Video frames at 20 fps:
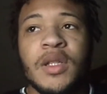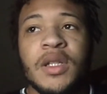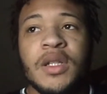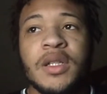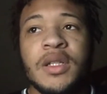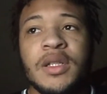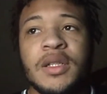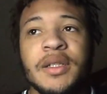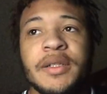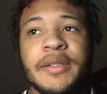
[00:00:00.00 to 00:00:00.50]

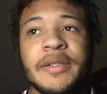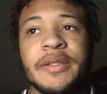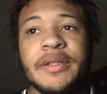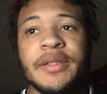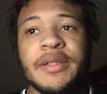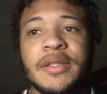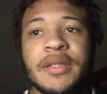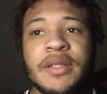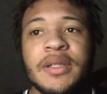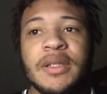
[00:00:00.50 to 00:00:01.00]
man.
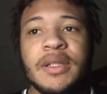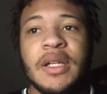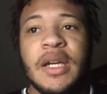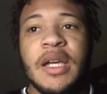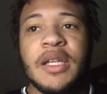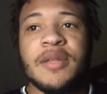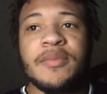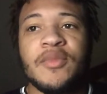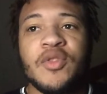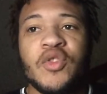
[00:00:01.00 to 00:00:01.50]

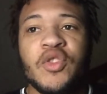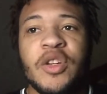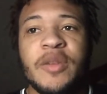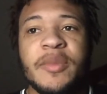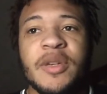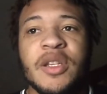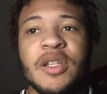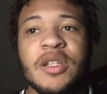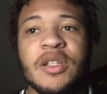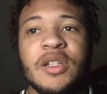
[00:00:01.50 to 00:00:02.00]
Got some
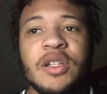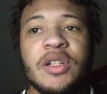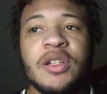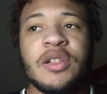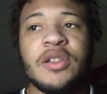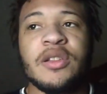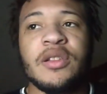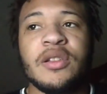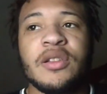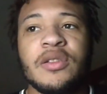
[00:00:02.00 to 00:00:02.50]
streaming
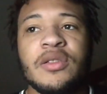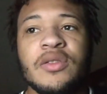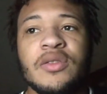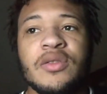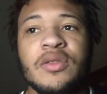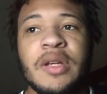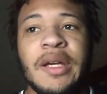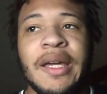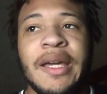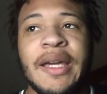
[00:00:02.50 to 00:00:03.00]
done,
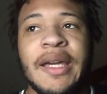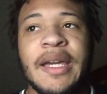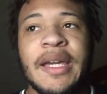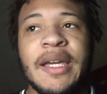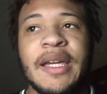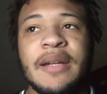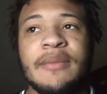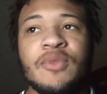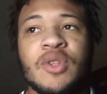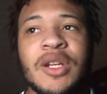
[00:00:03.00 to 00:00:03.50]
though,
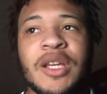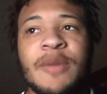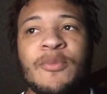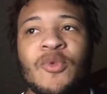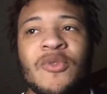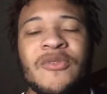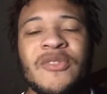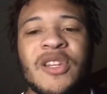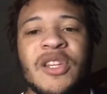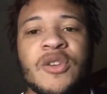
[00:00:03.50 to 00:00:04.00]
and I'm trying to get
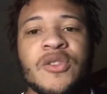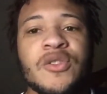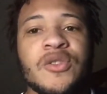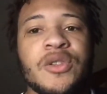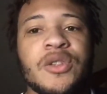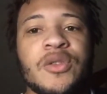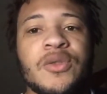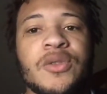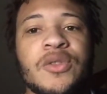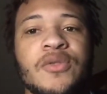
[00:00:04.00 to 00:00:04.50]
more videos
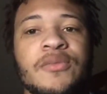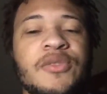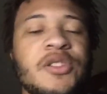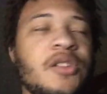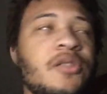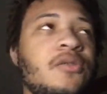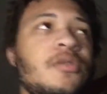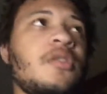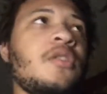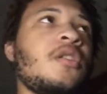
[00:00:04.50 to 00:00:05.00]
on the YouTube
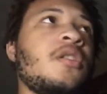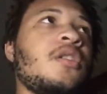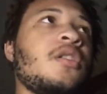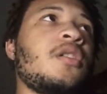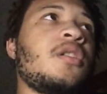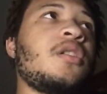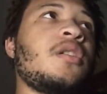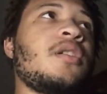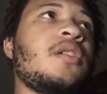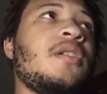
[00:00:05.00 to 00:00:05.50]
channel.
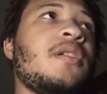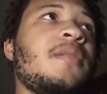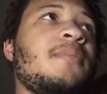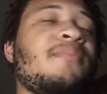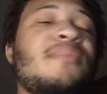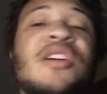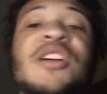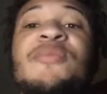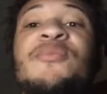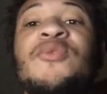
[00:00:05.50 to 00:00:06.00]

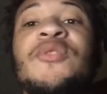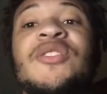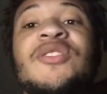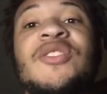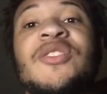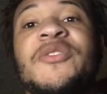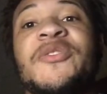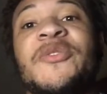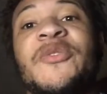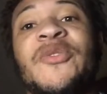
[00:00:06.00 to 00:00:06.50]
Babe want to
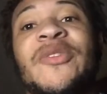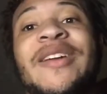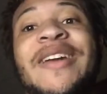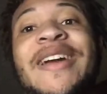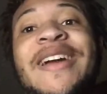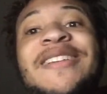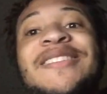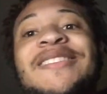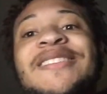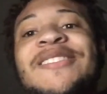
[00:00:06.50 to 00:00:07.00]
start doing
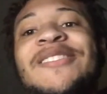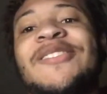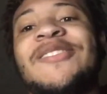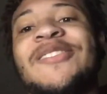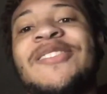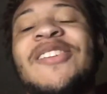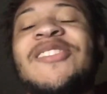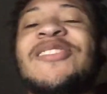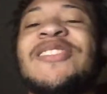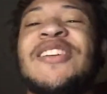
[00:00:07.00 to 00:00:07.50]
reactions,
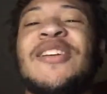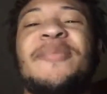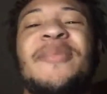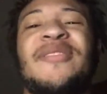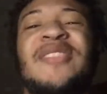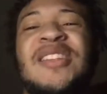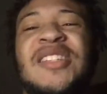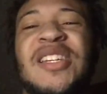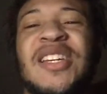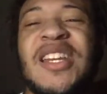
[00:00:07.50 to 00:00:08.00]
y'all. Y'all should tell
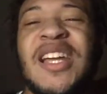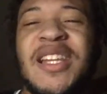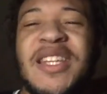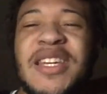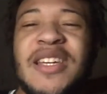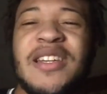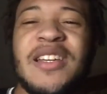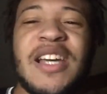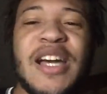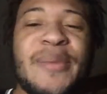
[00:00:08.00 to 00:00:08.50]
me if that's a good
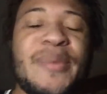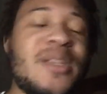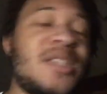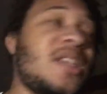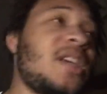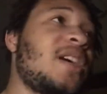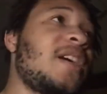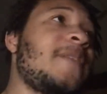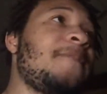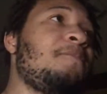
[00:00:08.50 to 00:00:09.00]
idea in the
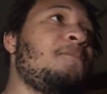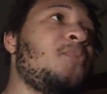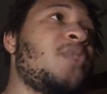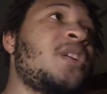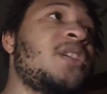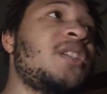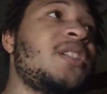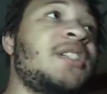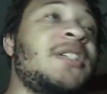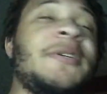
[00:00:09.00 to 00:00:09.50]
comments.
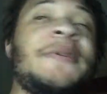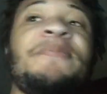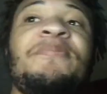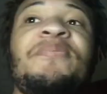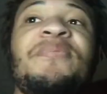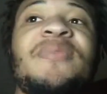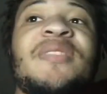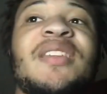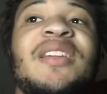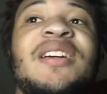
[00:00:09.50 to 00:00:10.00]
Because
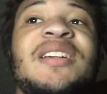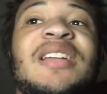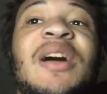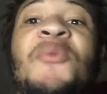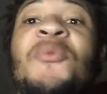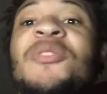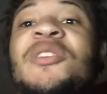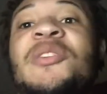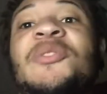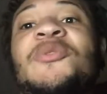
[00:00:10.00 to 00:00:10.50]

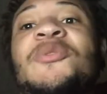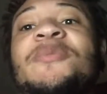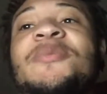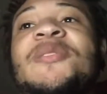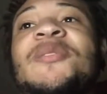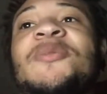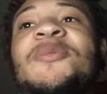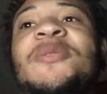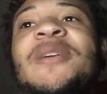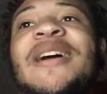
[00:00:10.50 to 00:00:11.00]
I want to do them
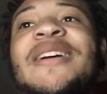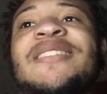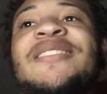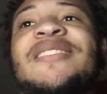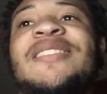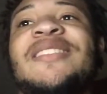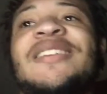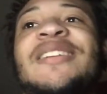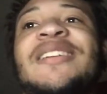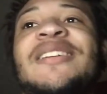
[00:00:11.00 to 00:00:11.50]
too,
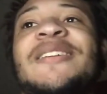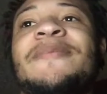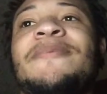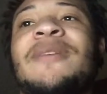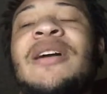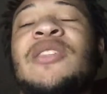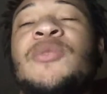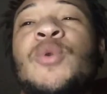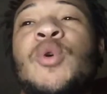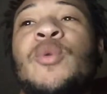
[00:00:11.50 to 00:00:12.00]
actually.
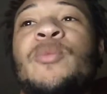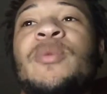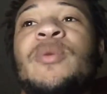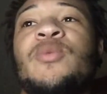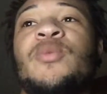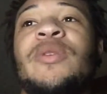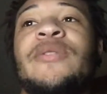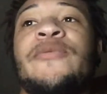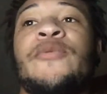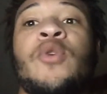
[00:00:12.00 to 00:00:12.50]
I think we're
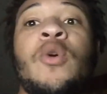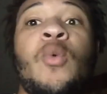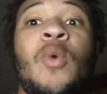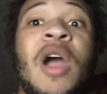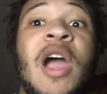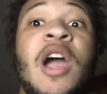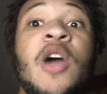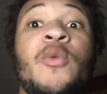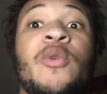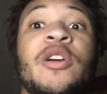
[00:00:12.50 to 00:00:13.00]
going to be, for a
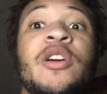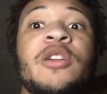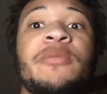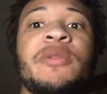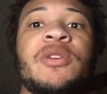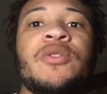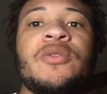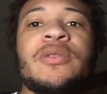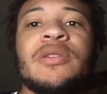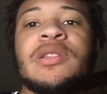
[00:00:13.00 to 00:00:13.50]
while, we're going
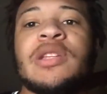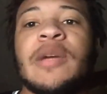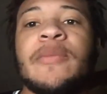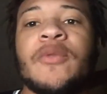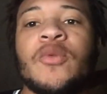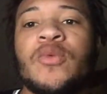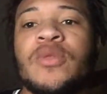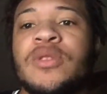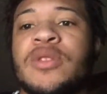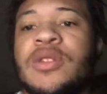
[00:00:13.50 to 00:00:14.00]
to be doing
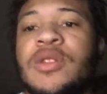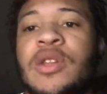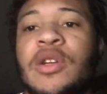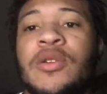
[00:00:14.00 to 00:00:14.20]
separate ones,